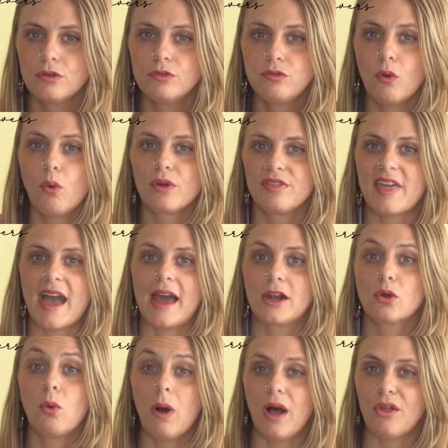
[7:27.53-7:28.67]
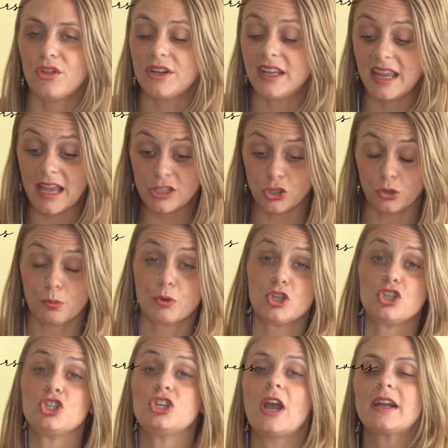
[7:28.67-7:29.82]
for that quality, and you're
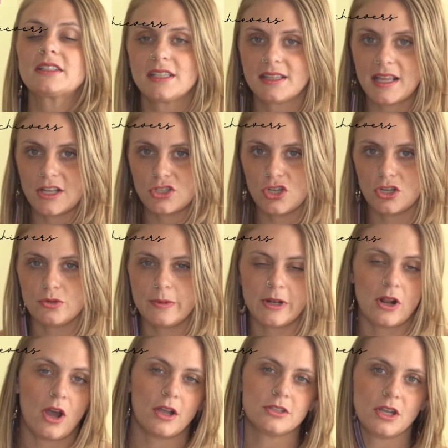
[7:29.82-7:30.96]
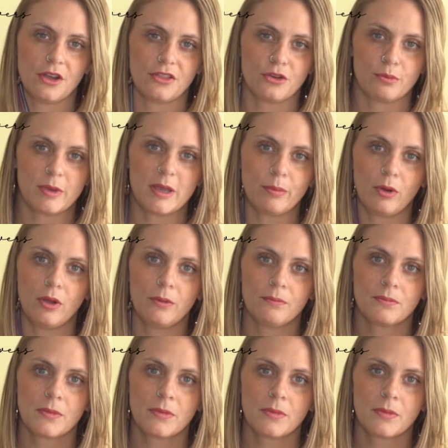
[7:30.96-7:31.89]
projecting that judgment onto other people.